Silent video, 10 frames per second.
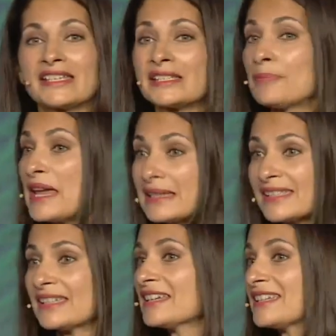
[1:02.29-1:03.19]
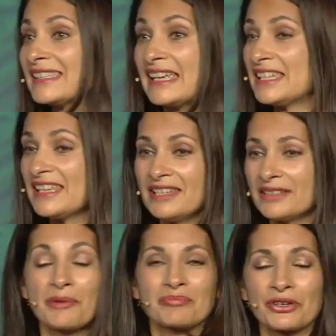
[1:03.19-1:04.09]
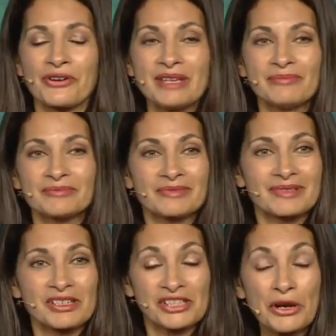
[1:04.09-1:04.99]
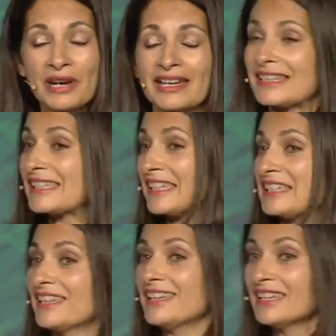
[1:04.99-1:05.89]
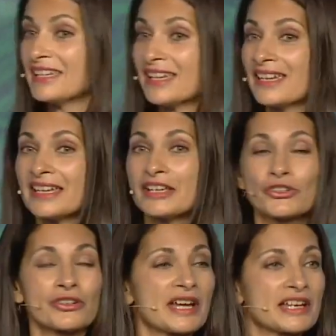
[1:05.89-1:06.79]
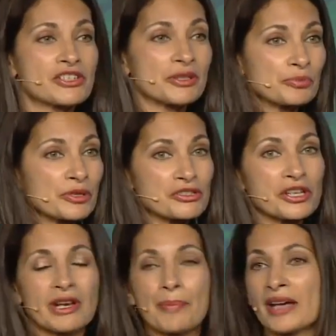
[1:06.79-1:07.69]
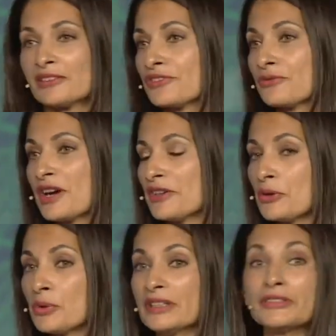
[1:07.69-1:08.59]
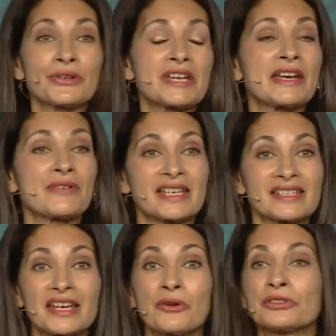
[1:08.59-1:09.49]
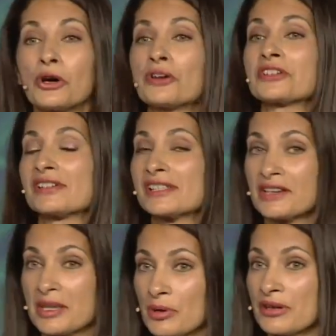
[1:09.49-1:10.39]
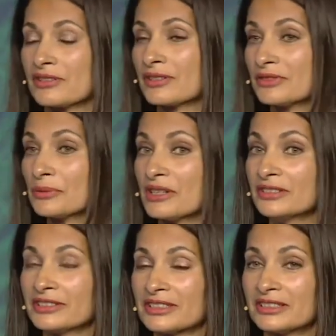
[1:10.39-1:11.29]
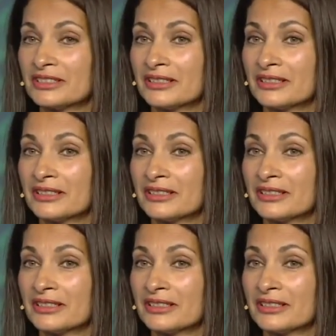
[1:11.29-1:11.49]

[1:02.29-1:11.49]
Space City, Solar City, is trying to put solar panels around the world, or at any rate, in all the hot and sunny parts of the world.